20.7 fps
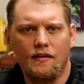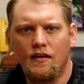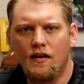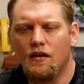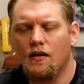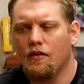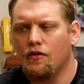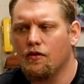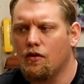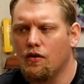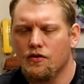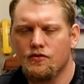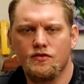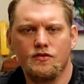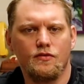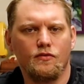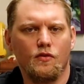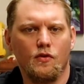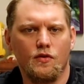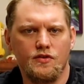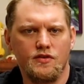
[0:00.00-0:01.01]
and then in other
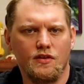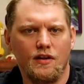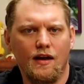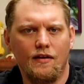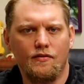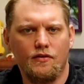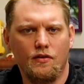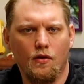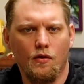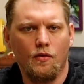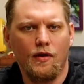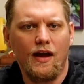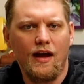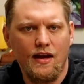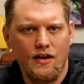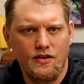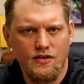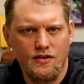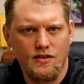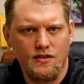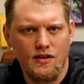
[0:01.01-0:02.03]
countries, of course, they'll have their own
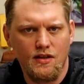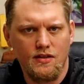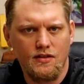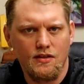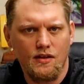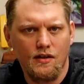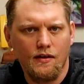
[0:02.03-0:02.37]
agencies.